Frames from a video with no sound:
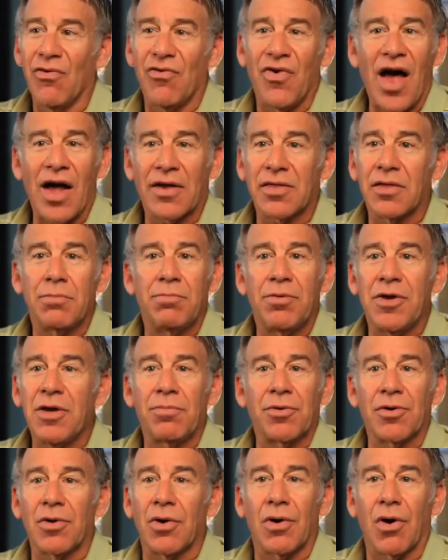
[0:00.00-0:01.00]
fact that
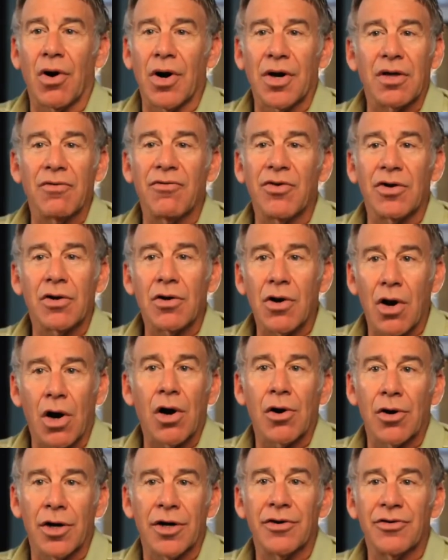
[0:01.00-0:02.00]
people are given
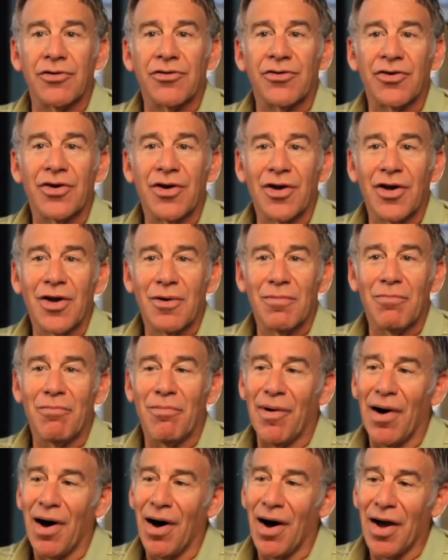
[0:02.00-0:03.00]
courage
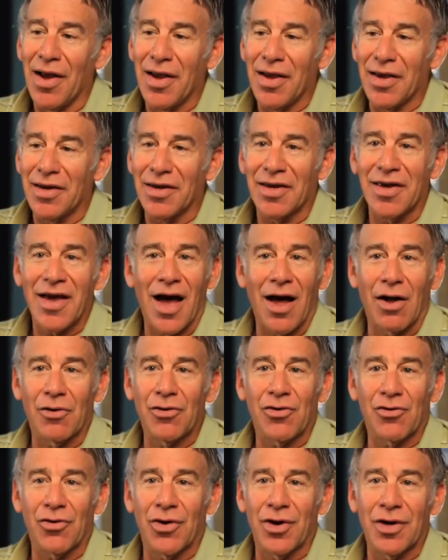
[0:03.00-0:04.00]
by
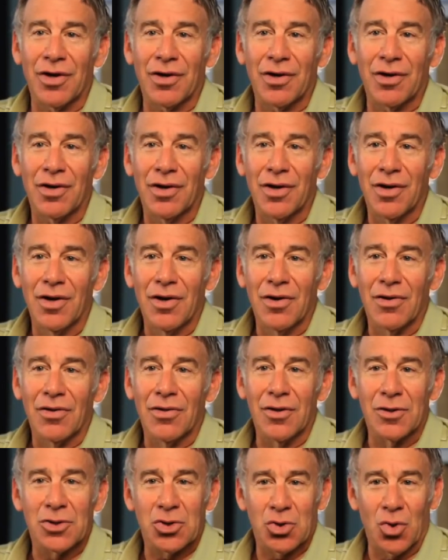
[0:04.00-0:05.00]
encountering
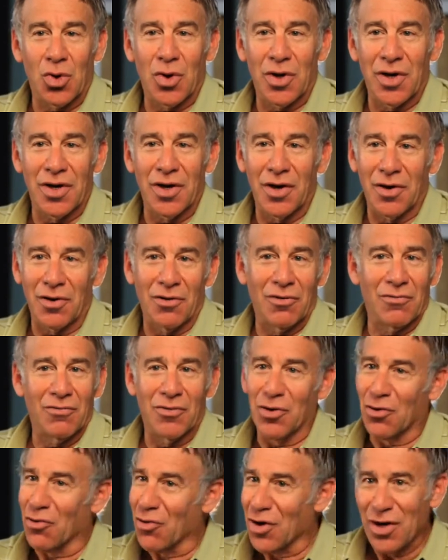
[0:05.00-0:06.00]
the story
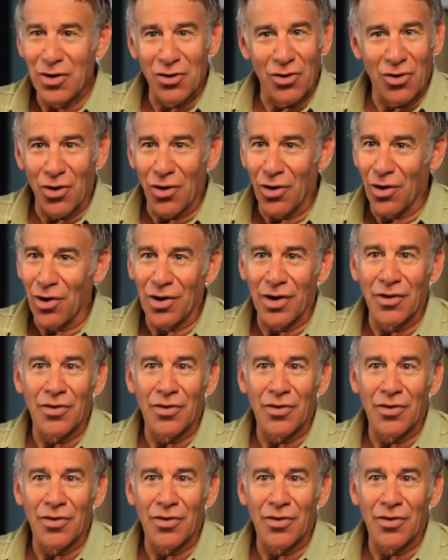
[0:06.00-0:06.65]
of the green girl